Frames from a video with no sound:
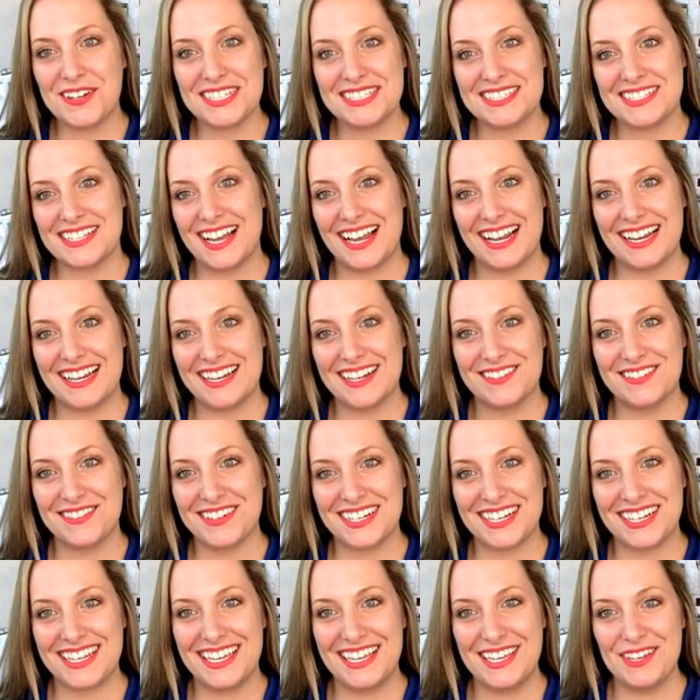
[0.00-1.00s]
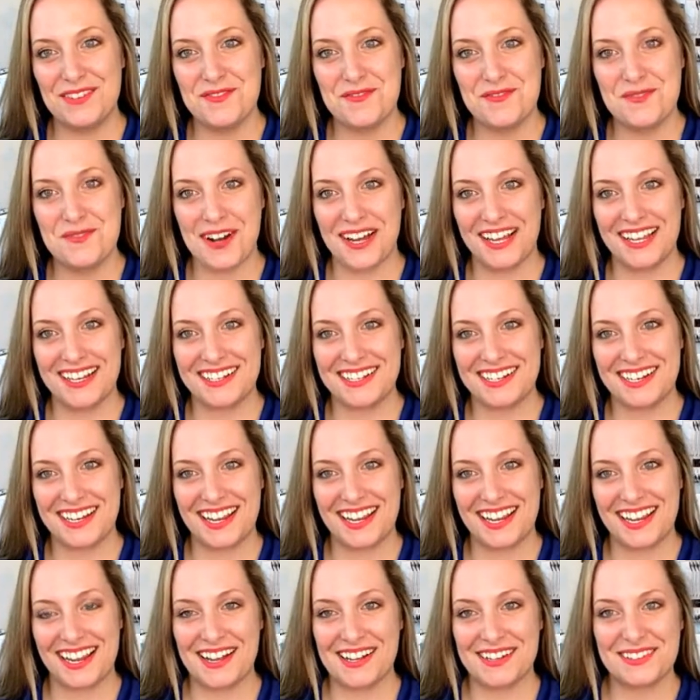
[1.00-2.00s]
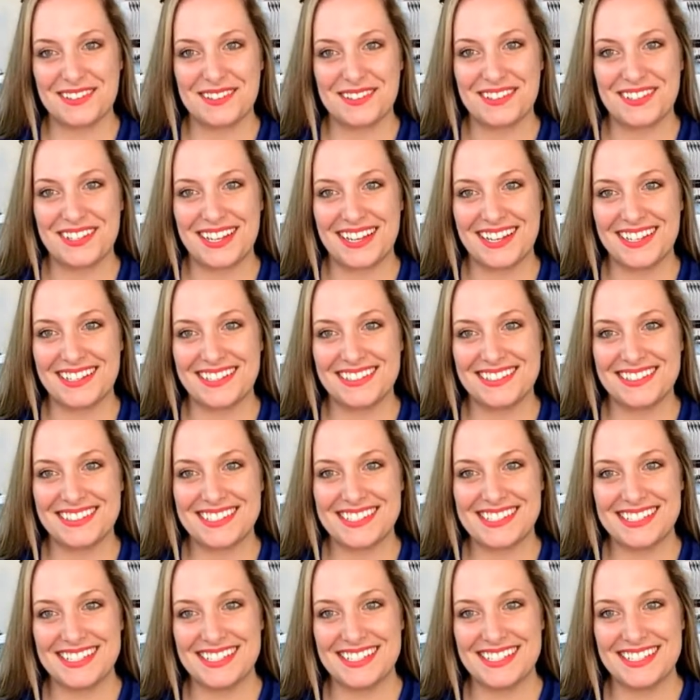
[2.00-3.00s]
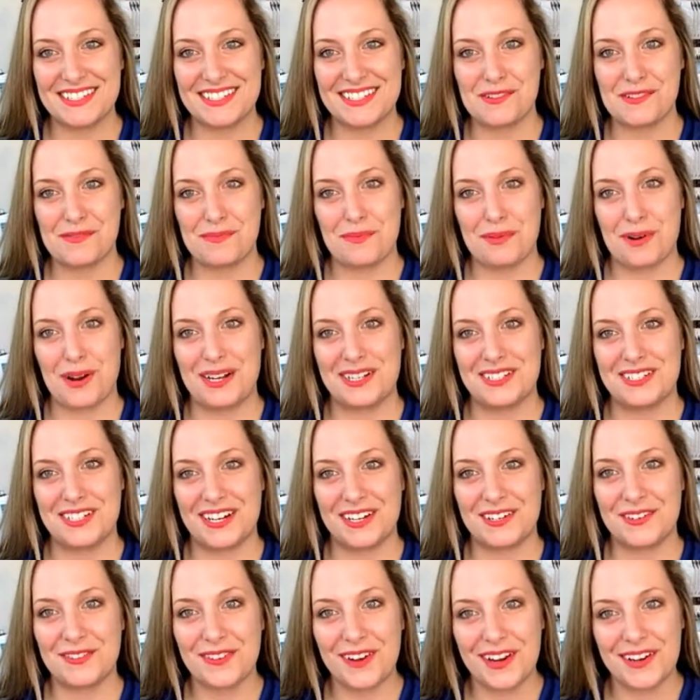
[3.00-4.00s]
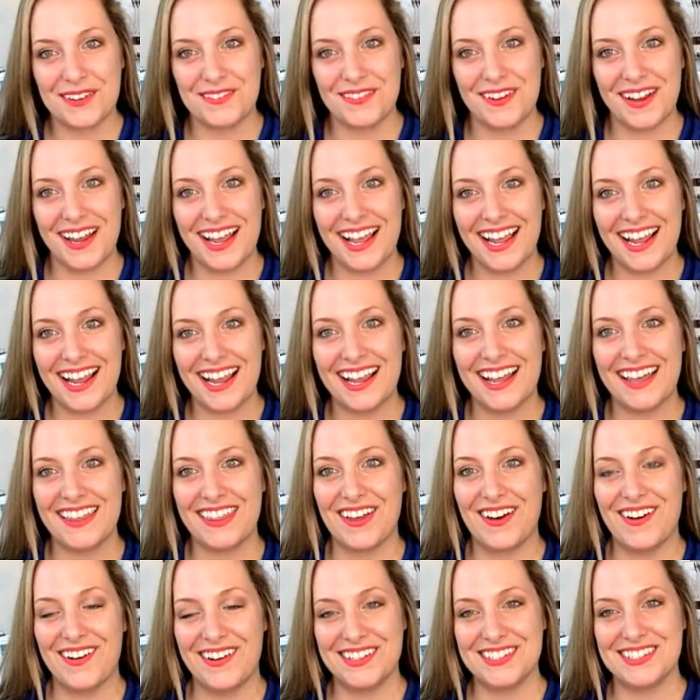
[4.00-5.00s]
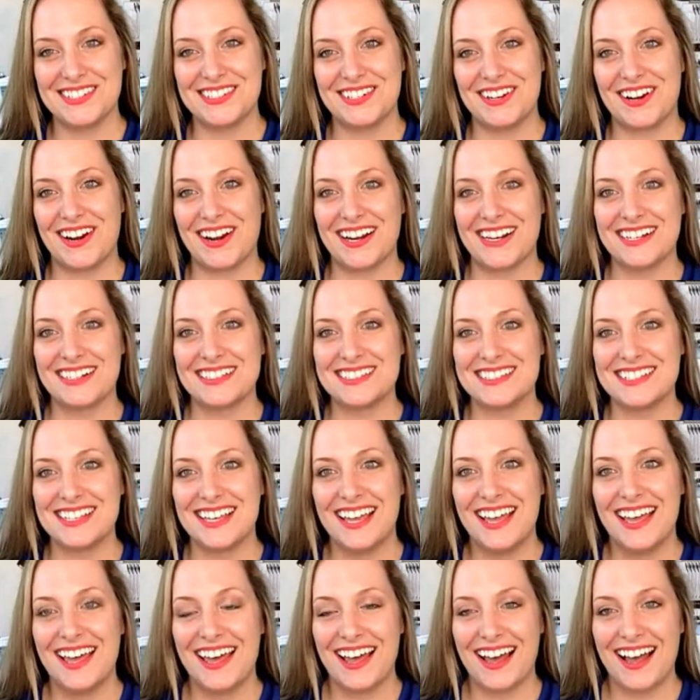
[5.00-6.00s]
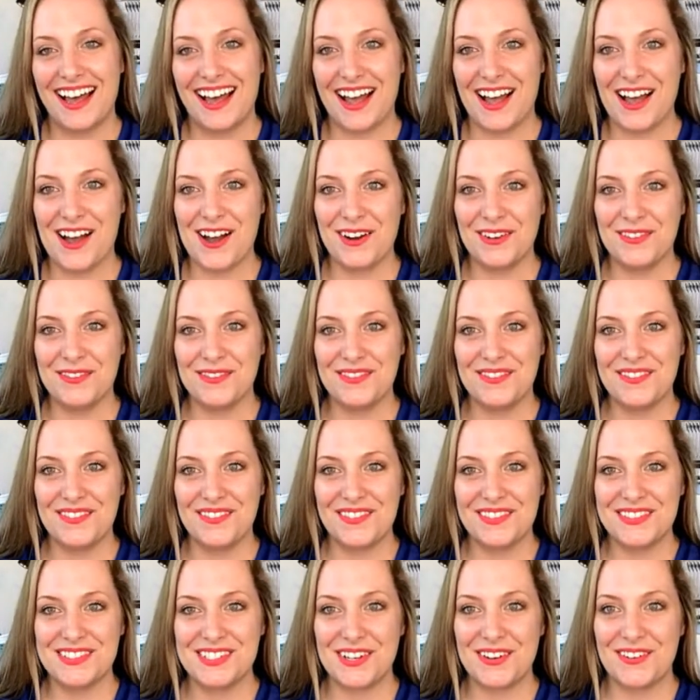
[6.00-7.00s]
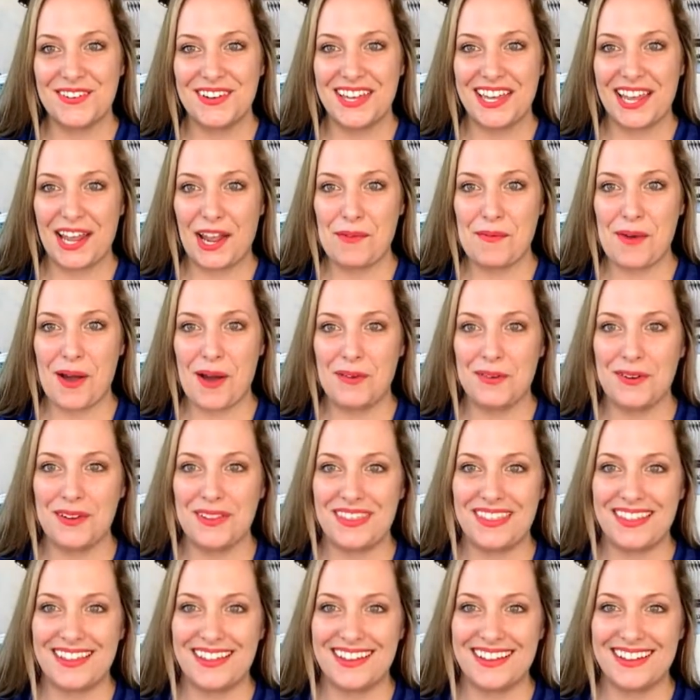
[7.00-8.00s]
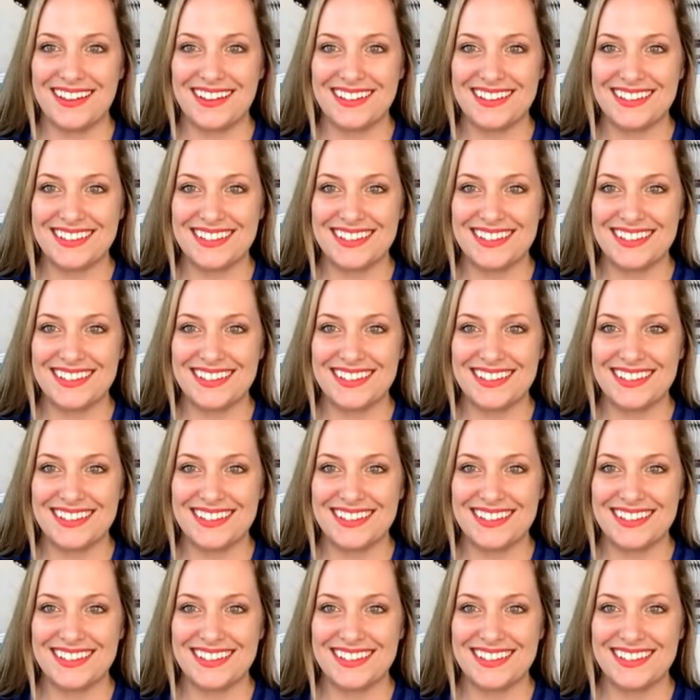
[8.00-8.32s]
excited when he won the season of Project Runway and the All-Stars. So we came out with a